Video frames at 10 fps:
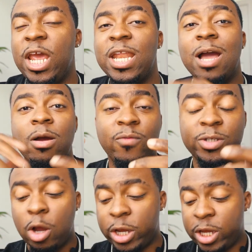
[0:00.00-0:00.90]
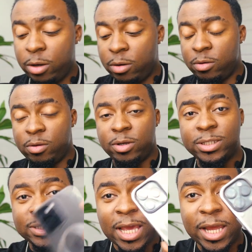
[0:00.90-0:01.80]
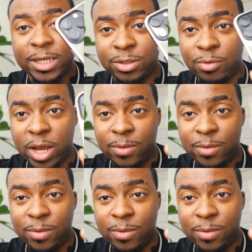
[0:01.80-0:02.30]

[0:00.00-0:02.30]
And now if we're talking text, right?